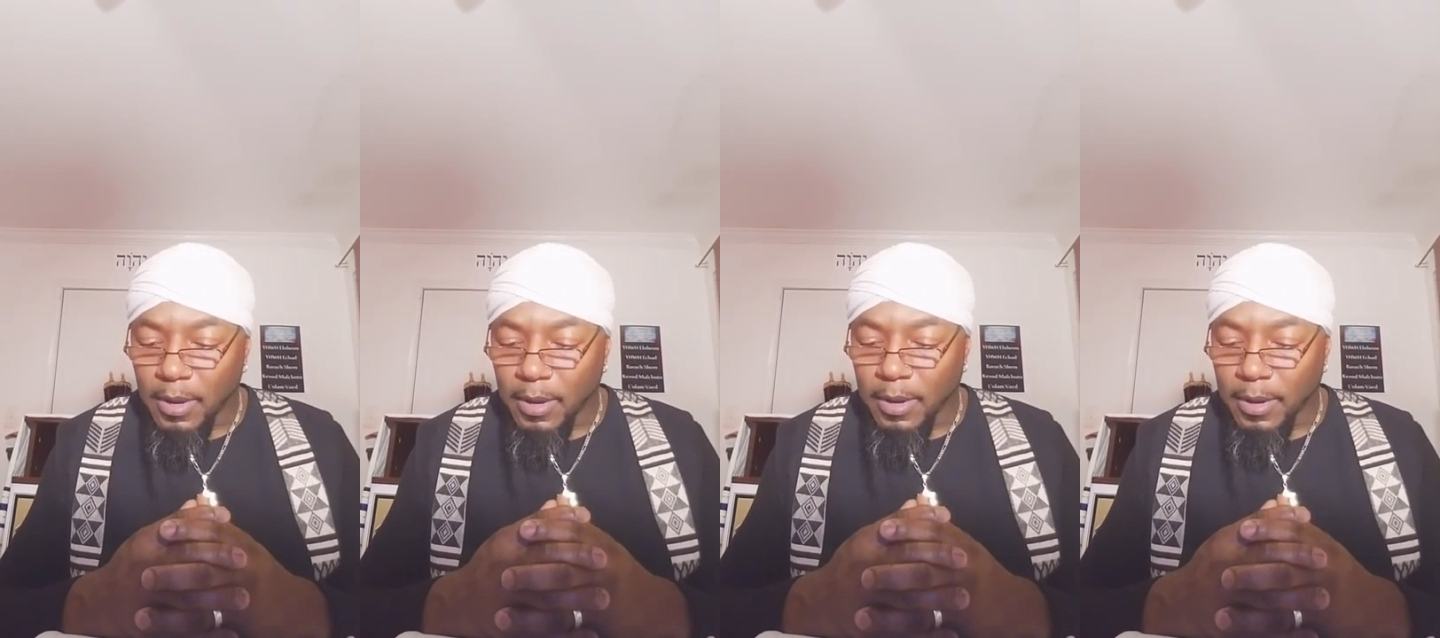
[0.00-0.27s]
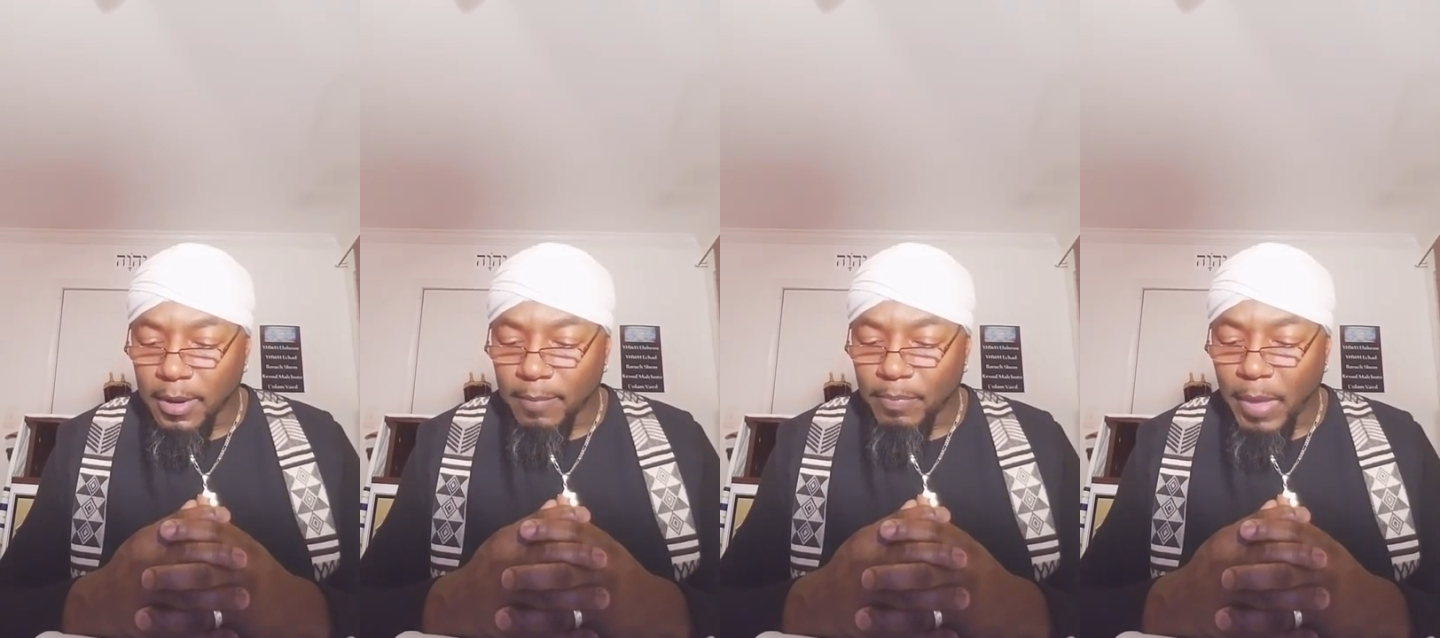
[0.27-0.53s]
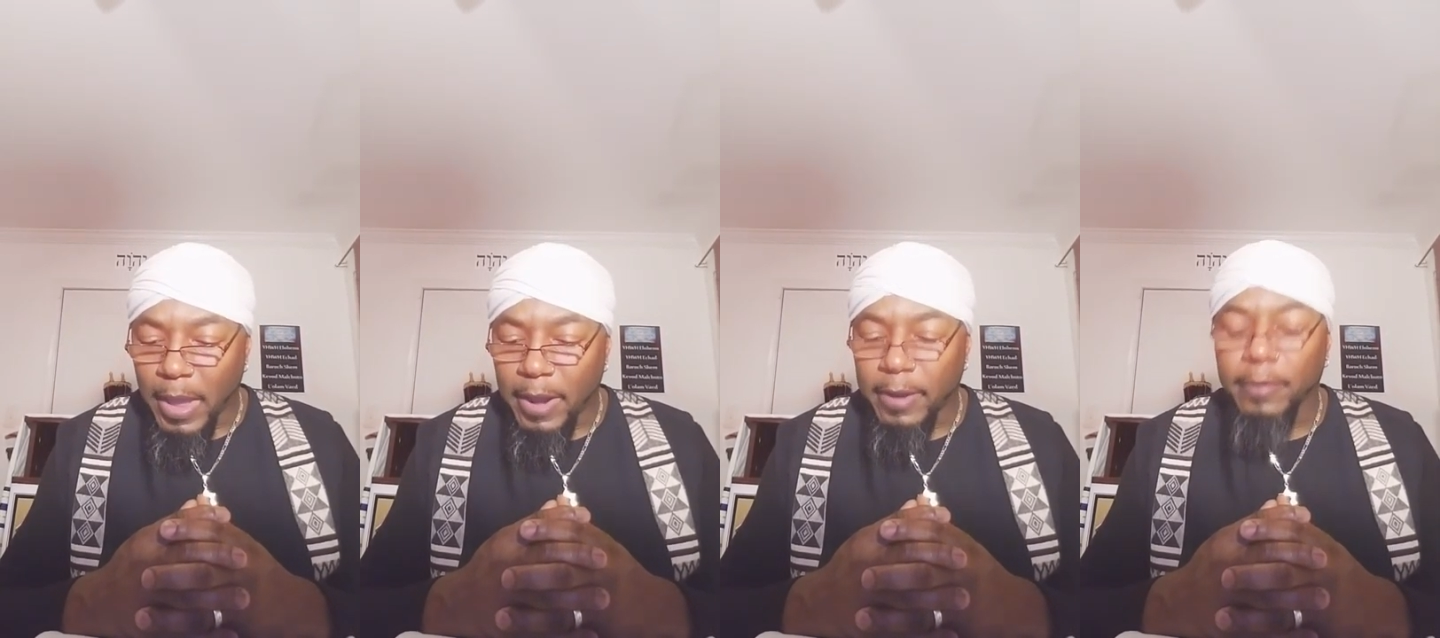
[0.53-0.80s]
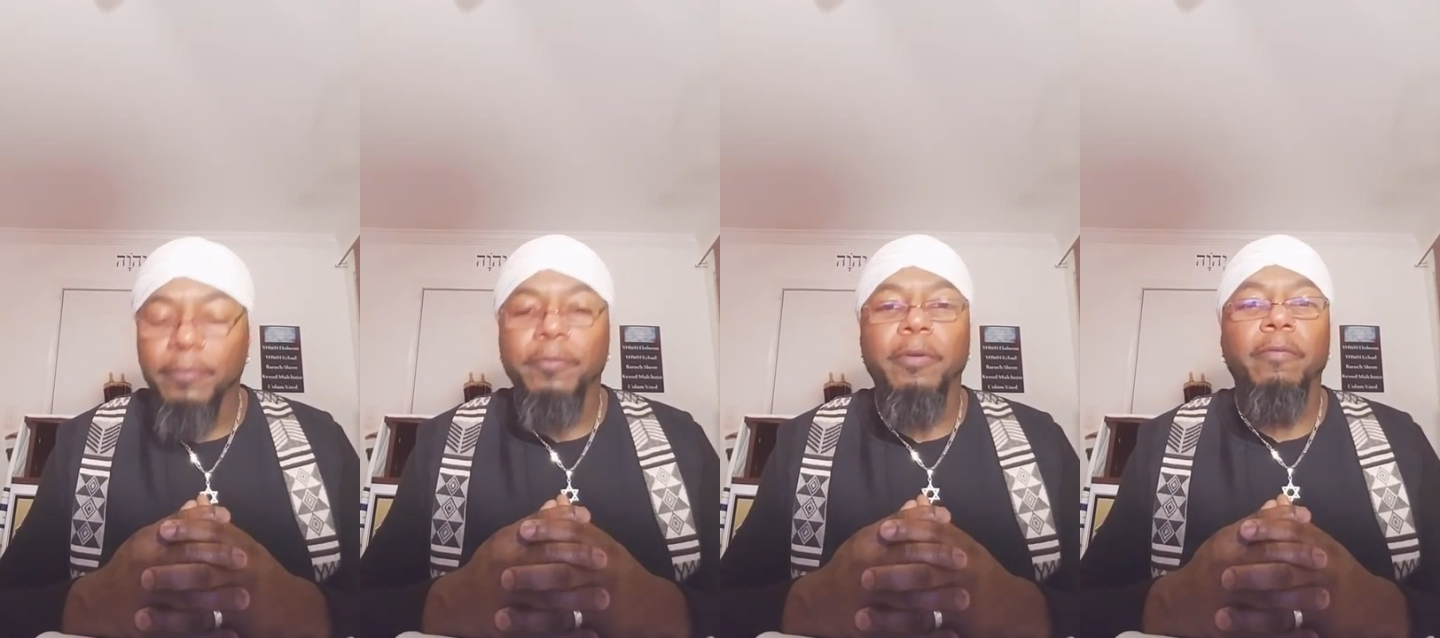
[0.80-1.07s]
And I
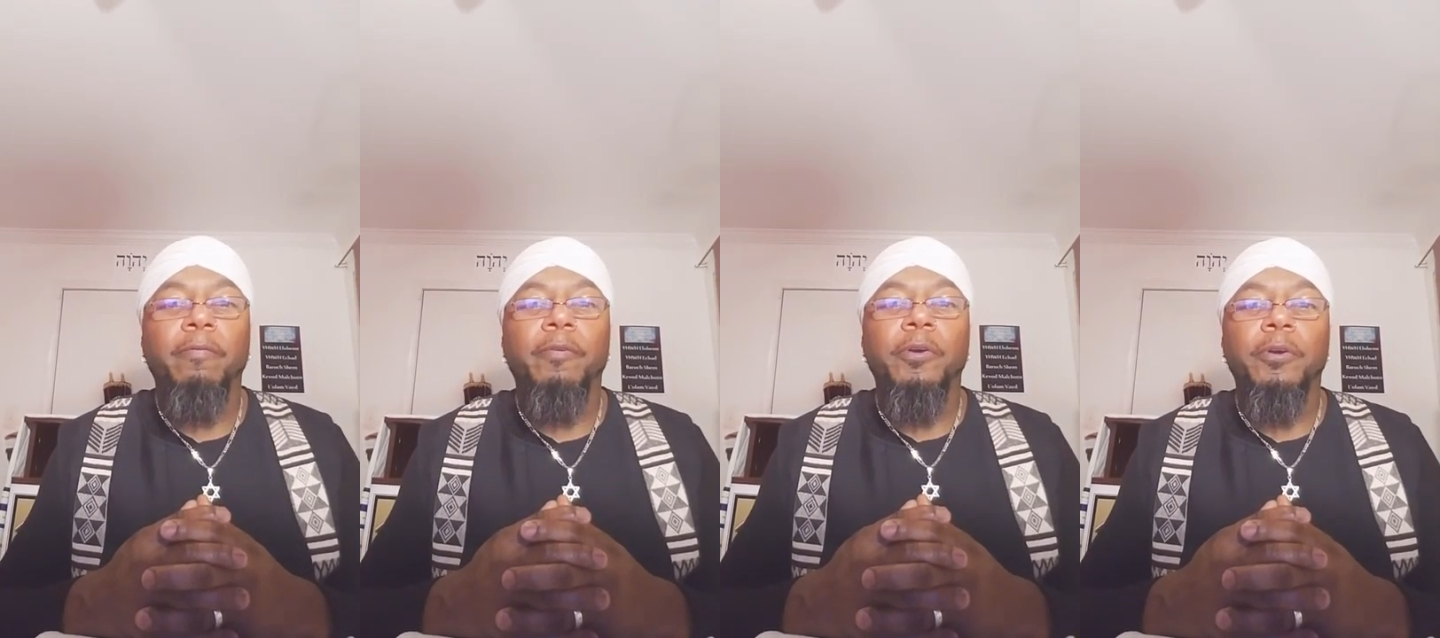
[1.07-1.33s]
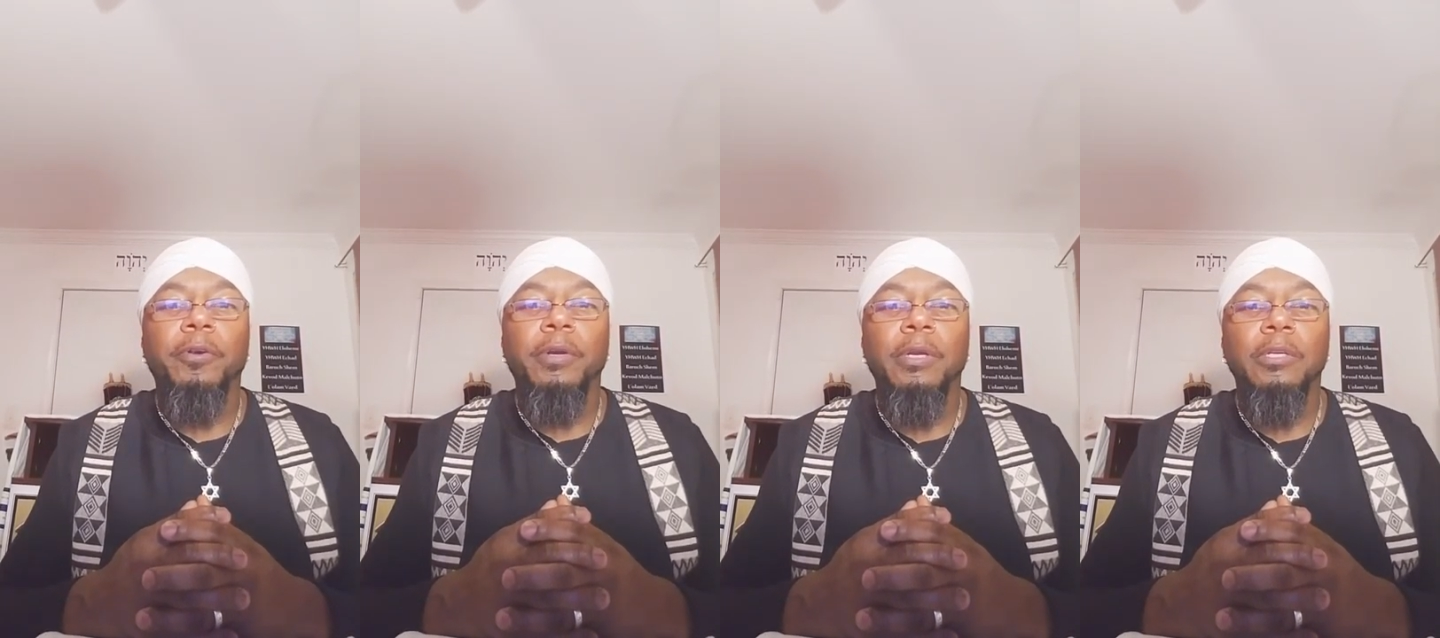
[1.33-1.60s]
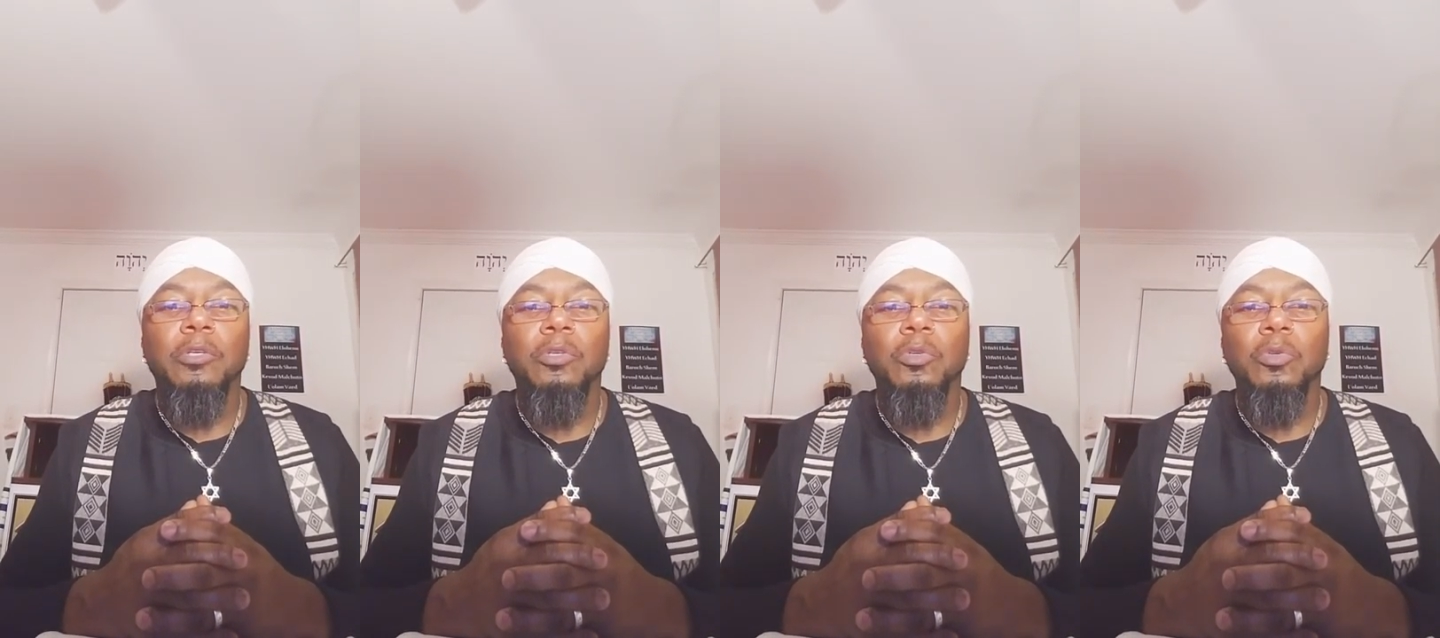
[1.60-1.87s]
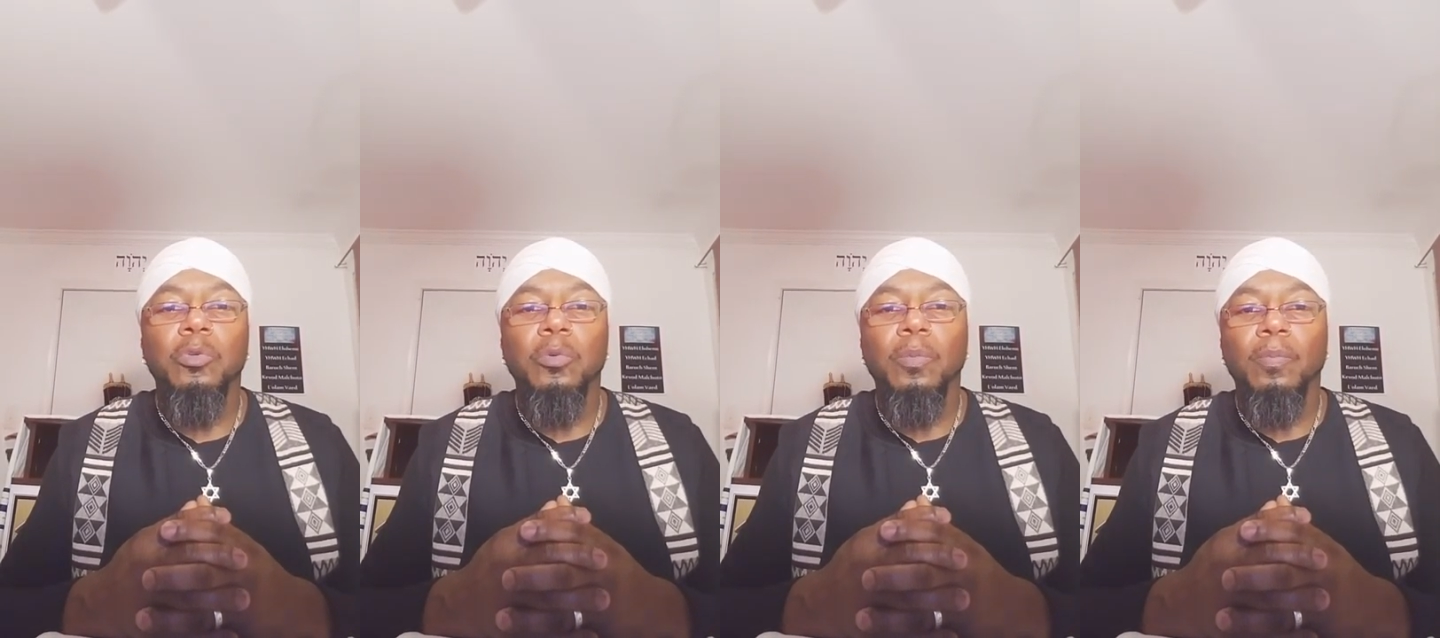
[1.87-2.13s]
am referring
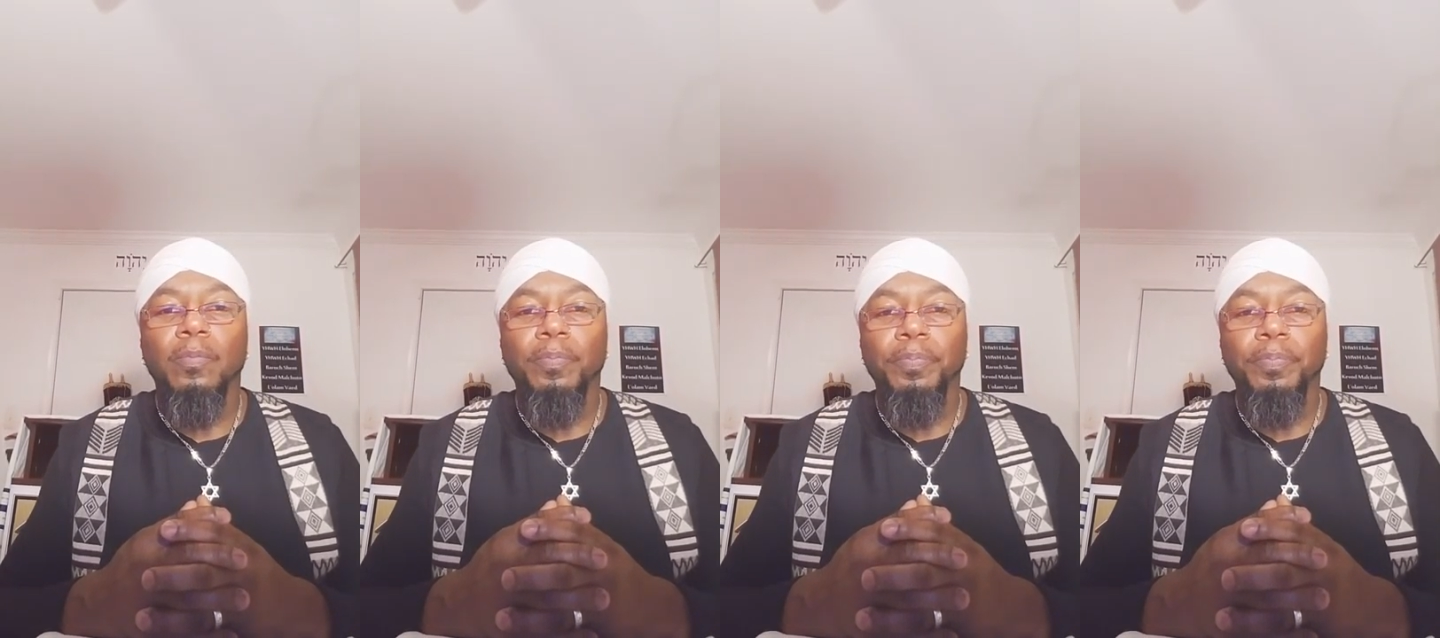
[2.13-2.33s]
to